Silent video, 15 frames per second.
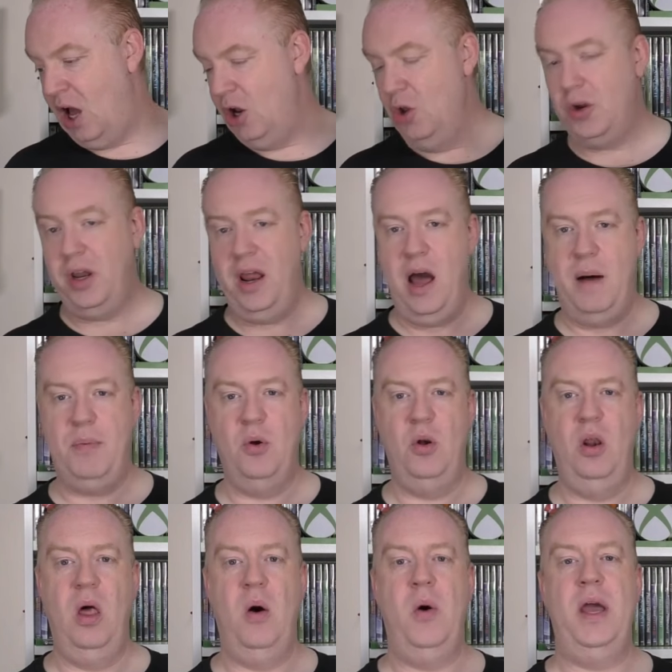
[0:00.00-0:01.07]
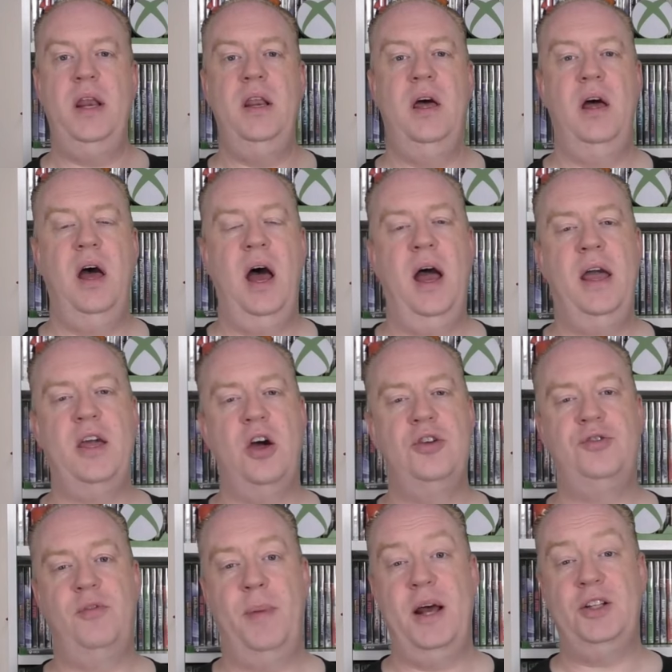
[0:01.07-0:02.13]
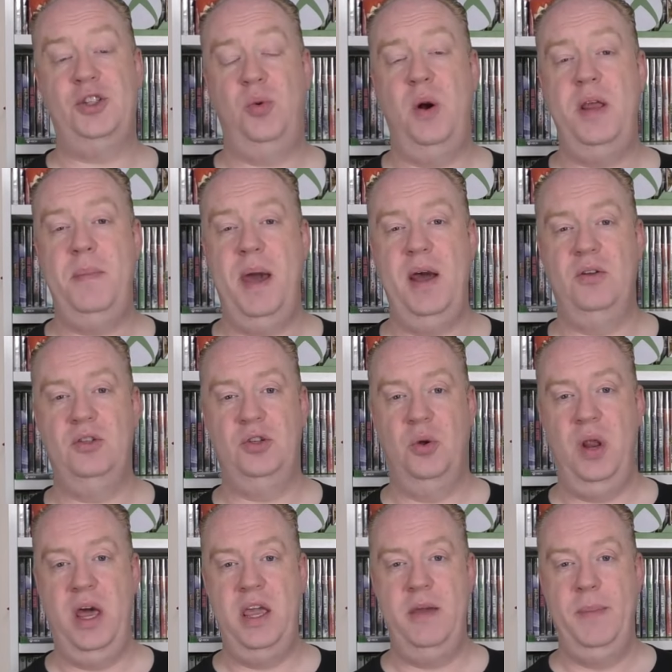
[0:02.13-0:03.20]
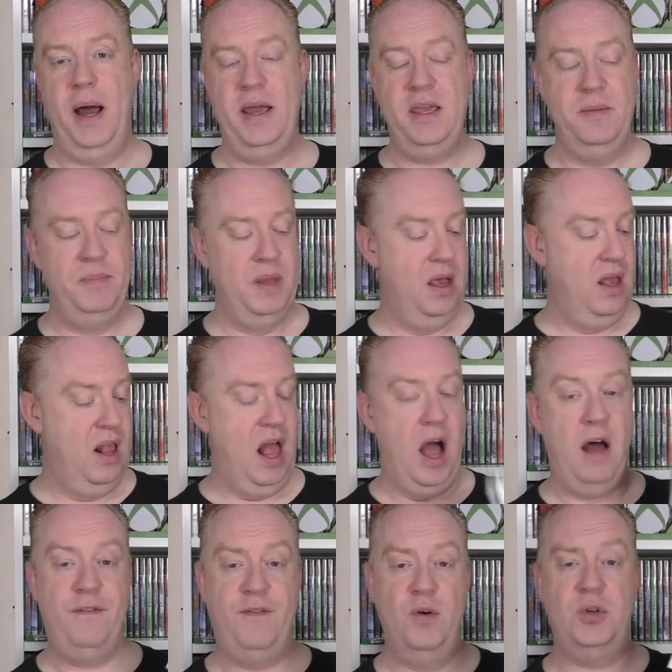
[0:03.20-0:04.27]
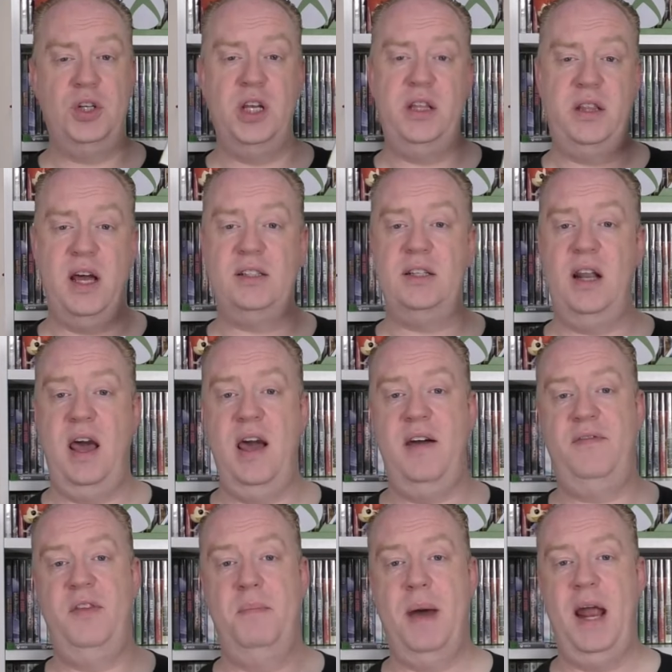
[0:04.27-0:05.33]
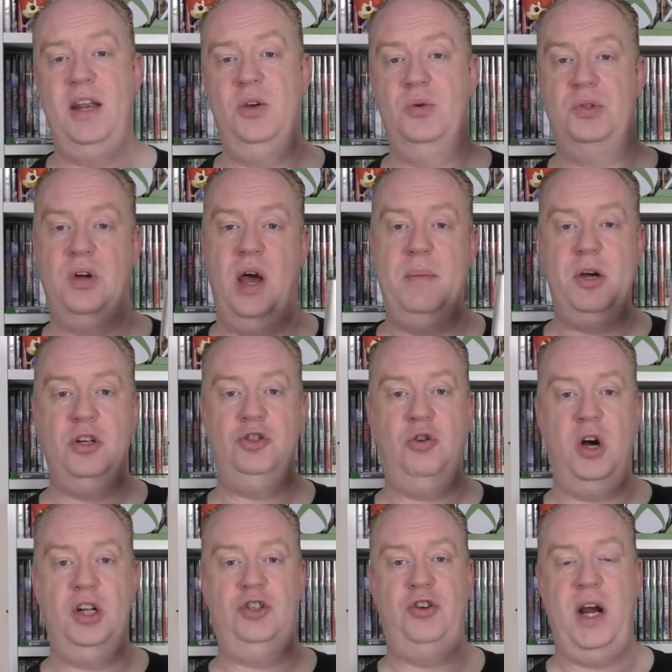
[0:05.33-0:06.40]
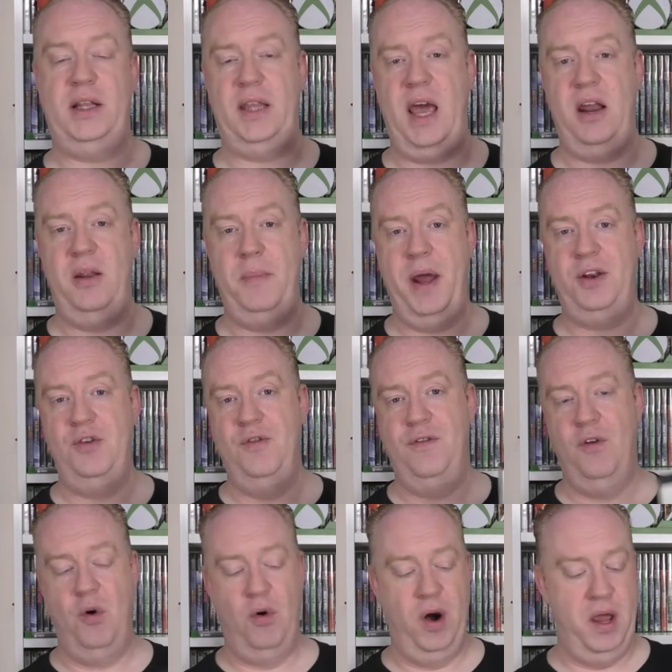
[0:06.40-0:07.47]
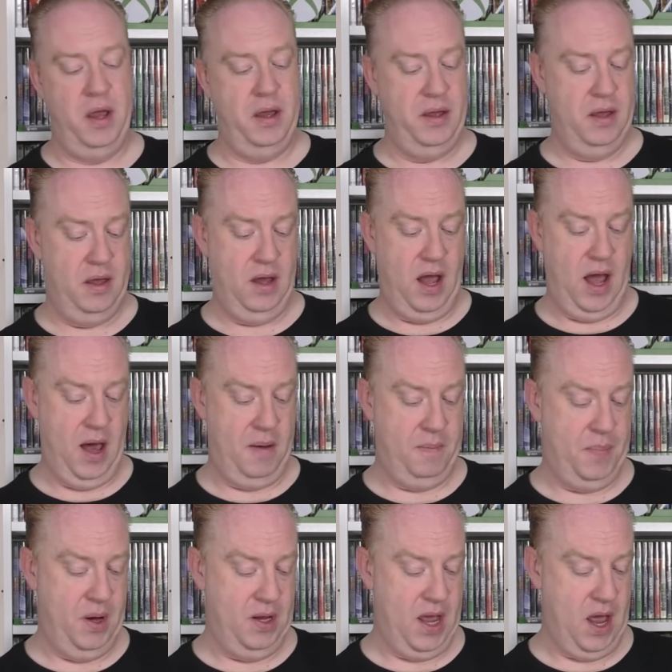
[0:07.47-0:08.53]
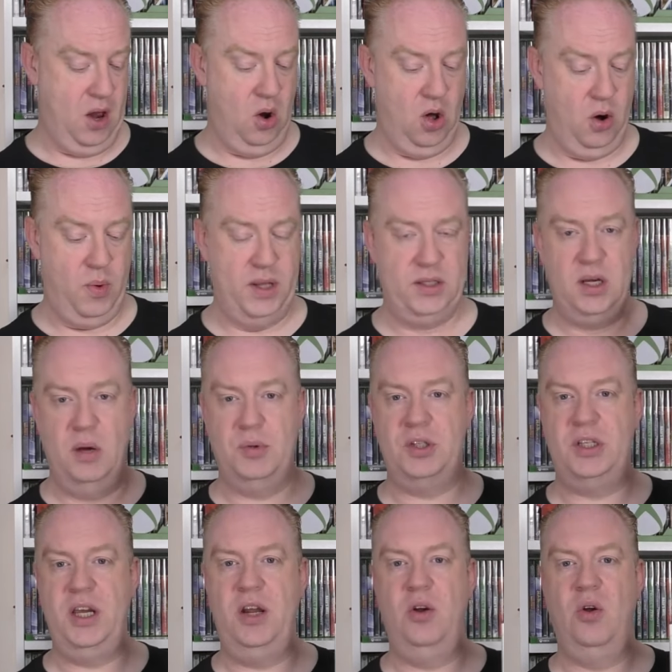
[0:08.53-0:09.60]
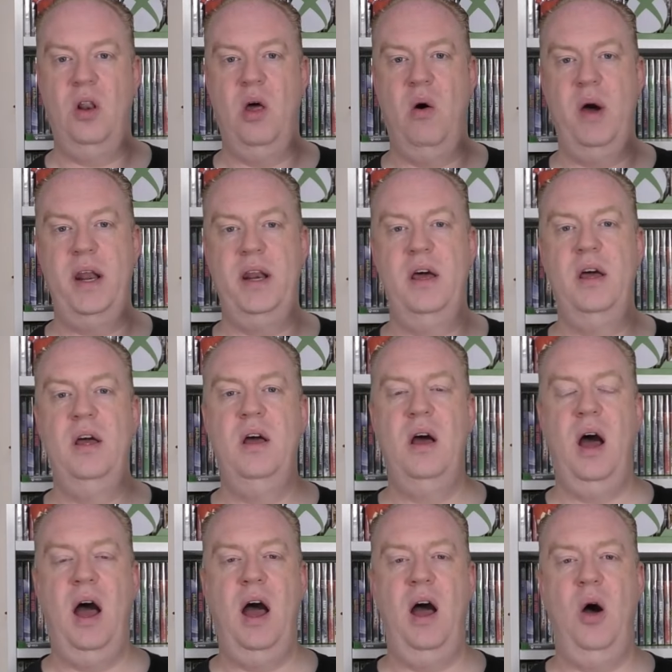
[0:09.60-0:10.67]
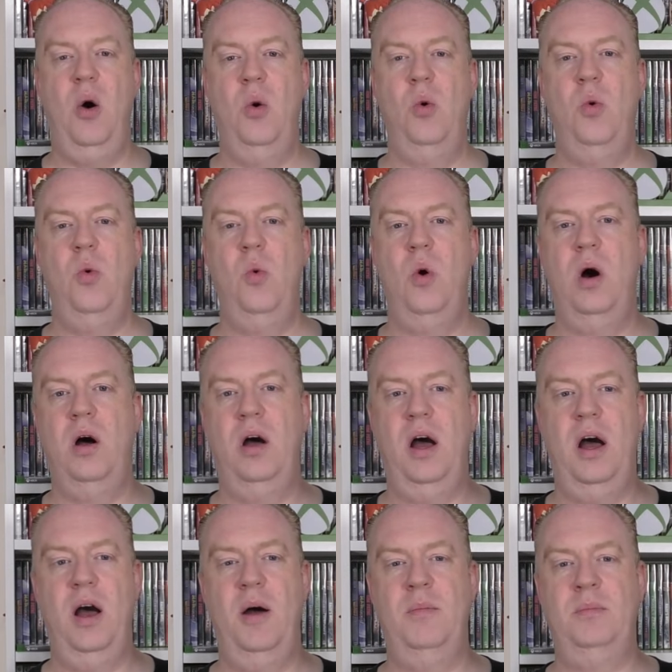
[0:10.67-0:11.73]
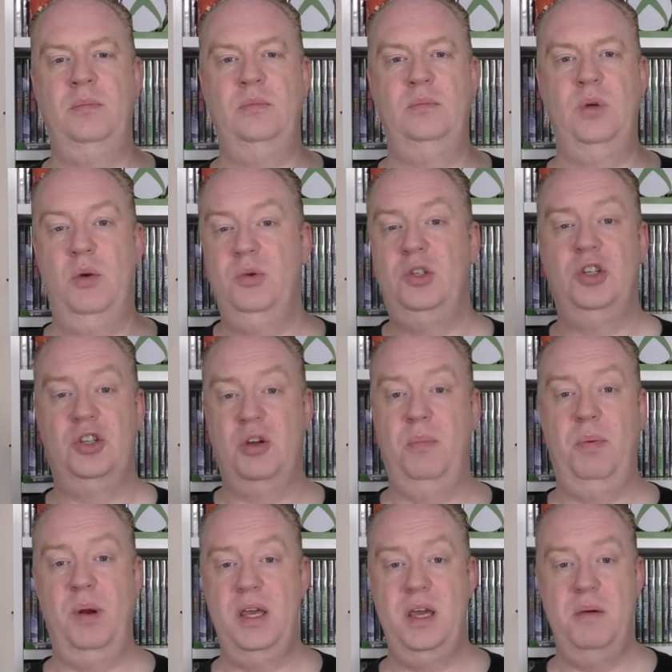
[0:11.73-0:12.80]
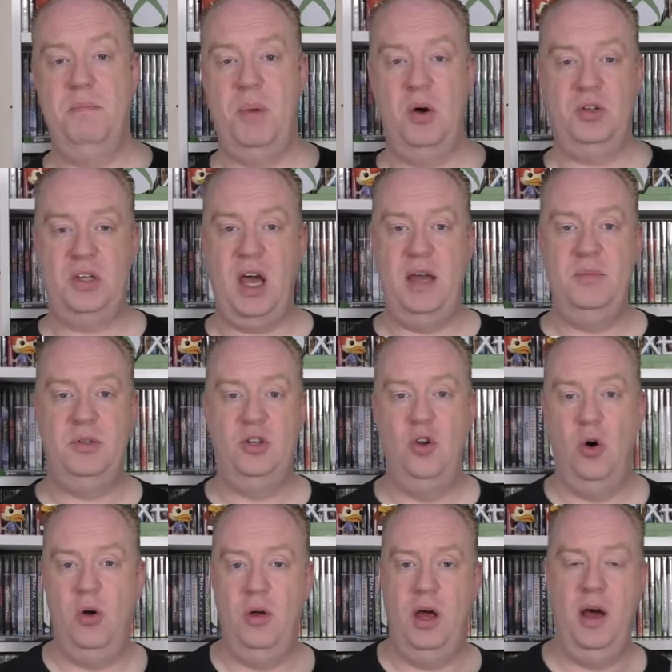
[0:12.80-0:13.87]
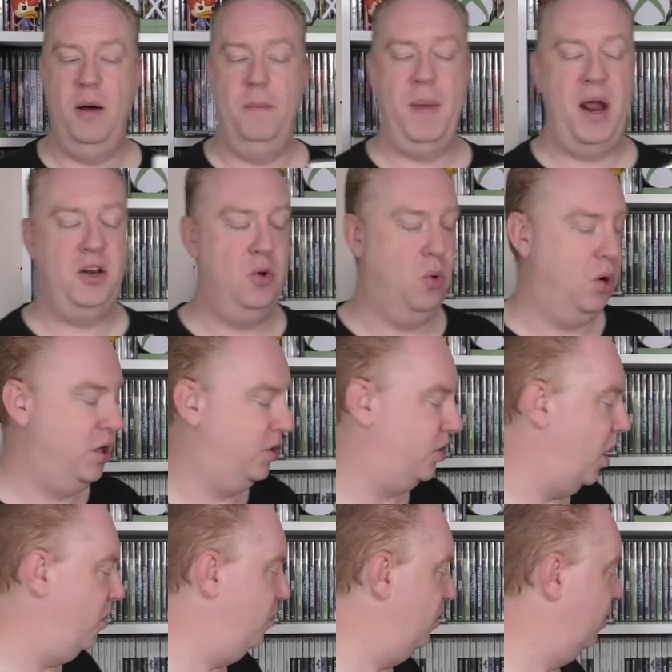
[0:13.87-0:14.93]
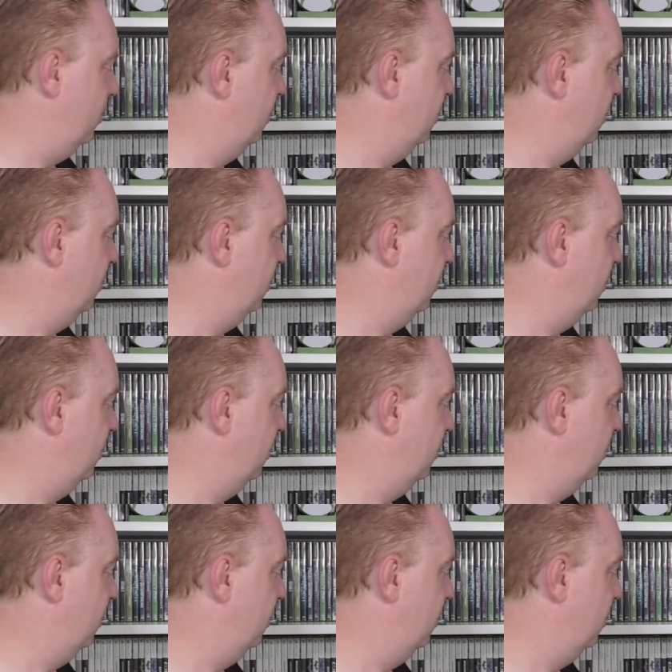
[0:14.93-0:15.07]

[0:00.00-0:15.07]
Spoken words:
Looking it up online, it goes for about £20 on eBay. Unfortunately, it doesn't have the manual, so I'm going to try and track down the manual for it. But yeah, a lot of the ones that I was seeing online, it was just complete in box games, not a manual on its own.